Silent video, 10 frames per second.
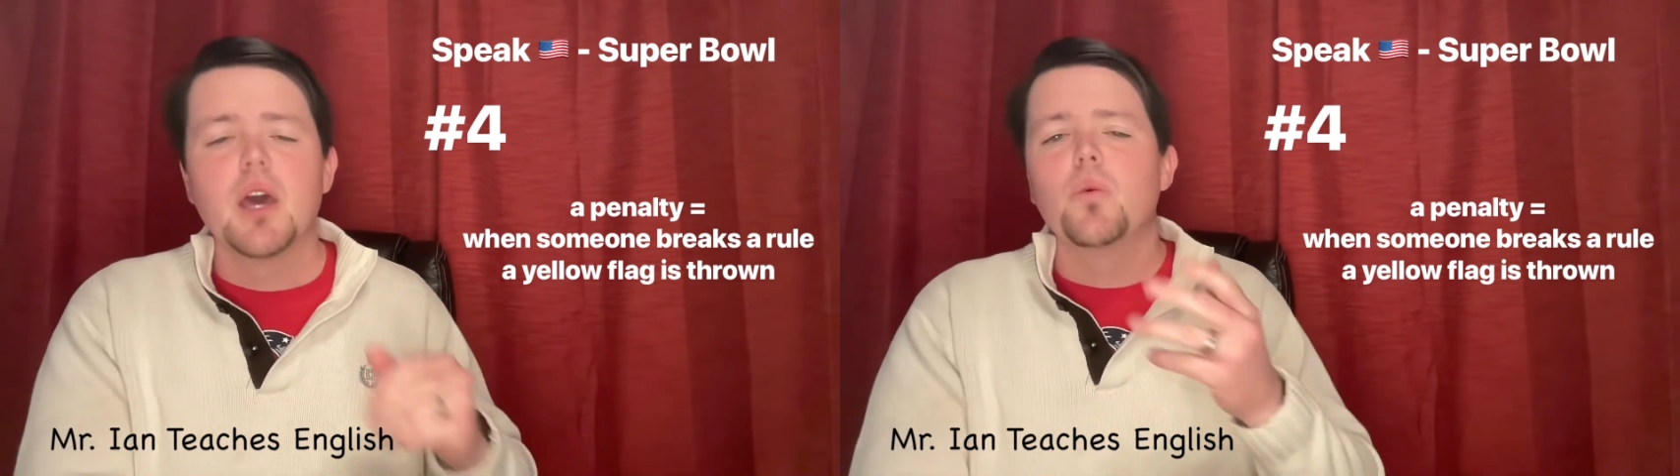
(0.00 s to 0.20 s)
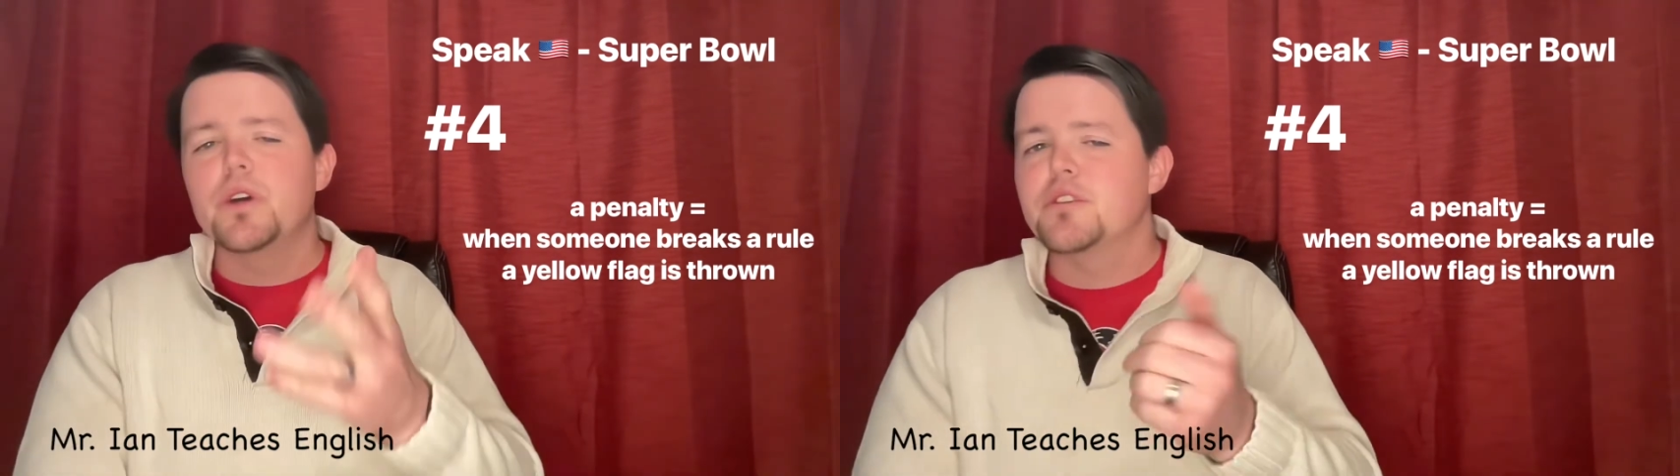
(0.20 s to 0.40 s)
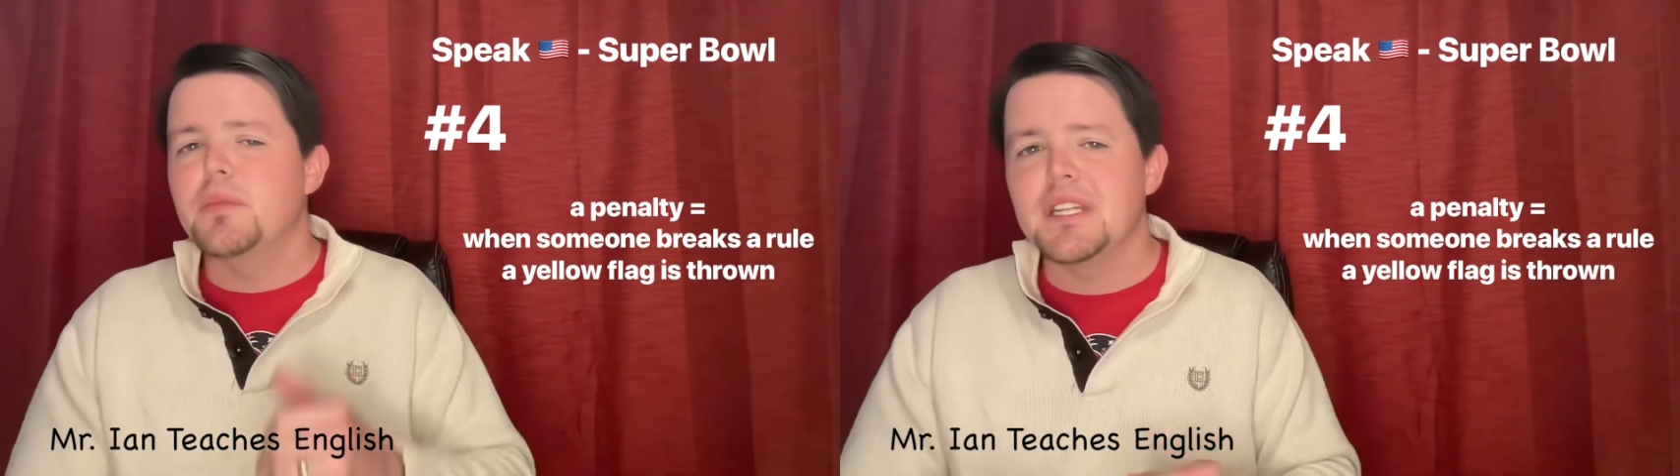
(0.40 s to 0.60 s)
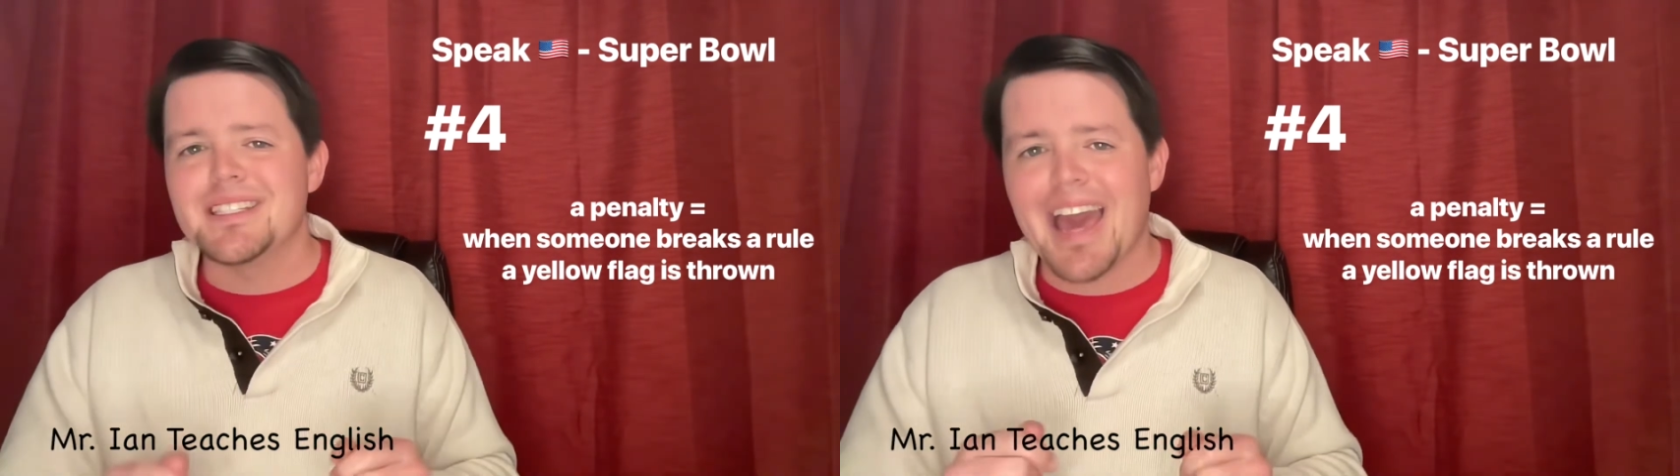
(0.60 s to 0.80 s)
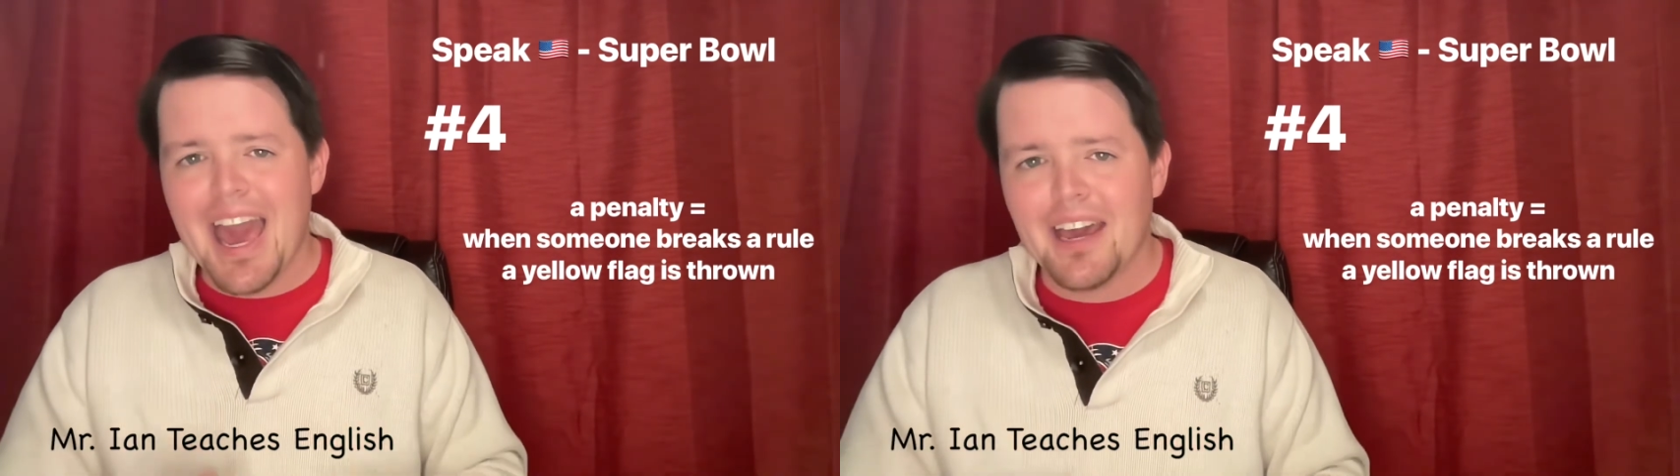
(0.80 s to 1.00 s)
which means
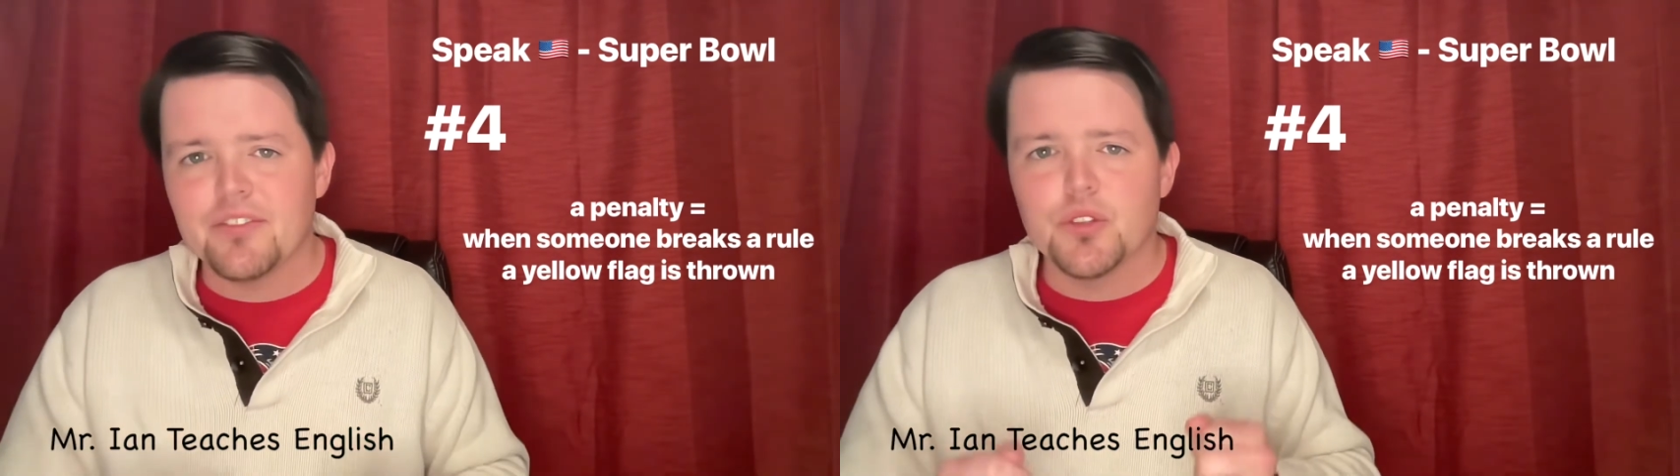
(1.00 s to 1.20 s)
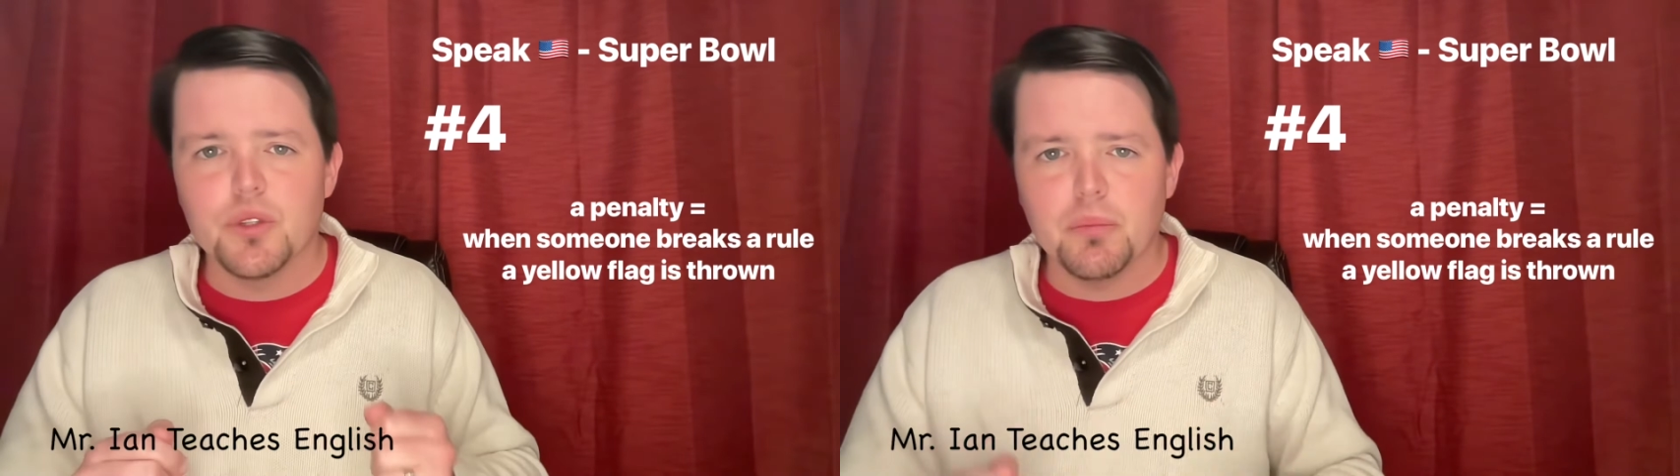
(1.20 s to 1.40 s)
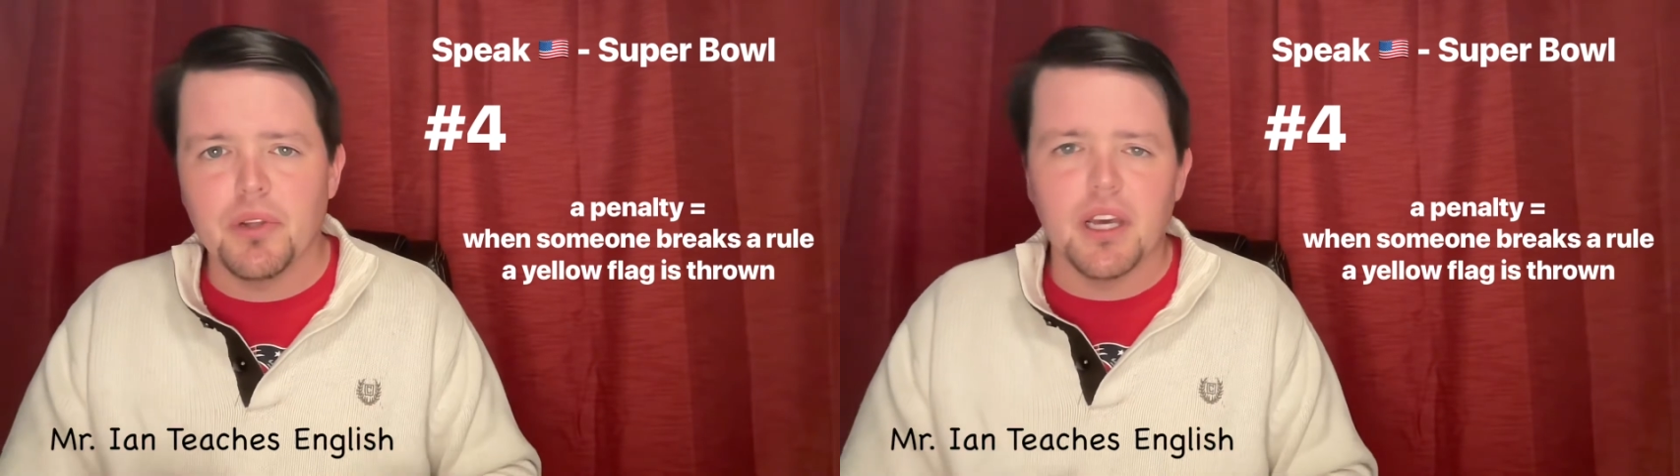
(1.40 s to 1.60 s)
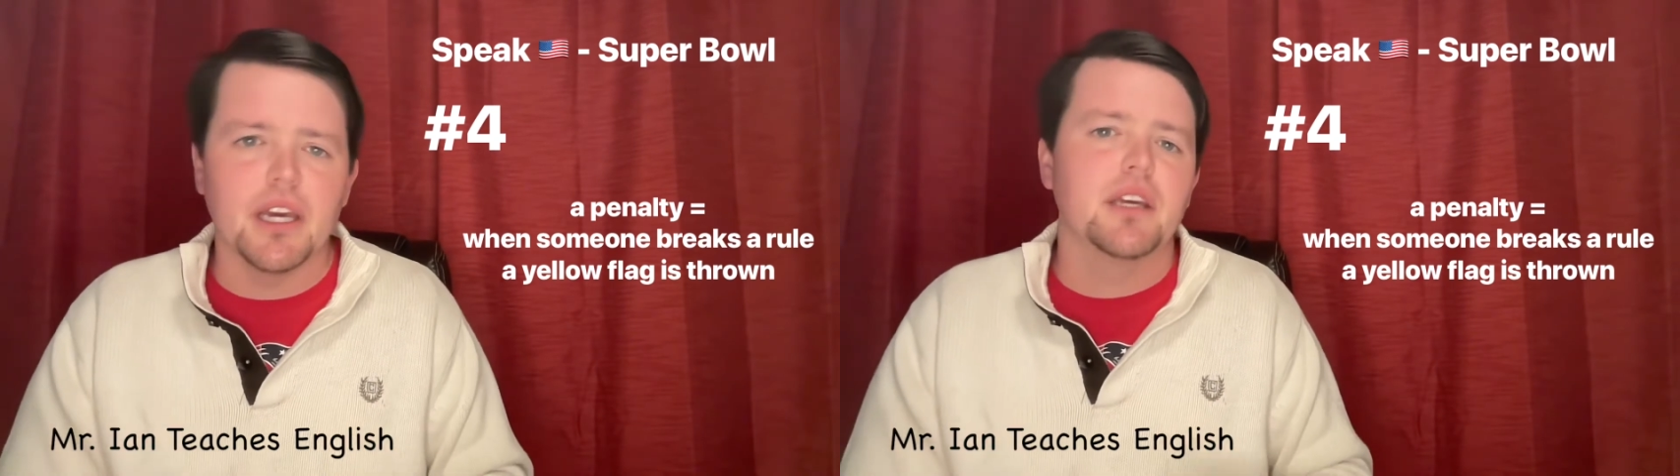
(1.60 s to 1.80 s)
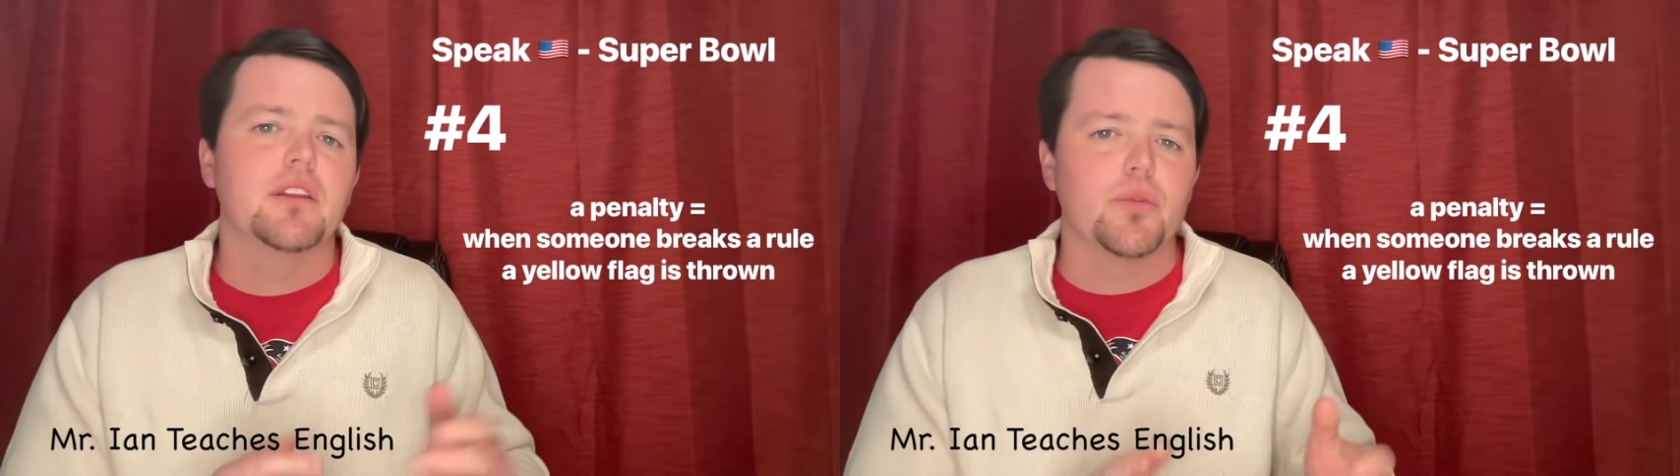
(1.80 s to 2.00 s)
after the play,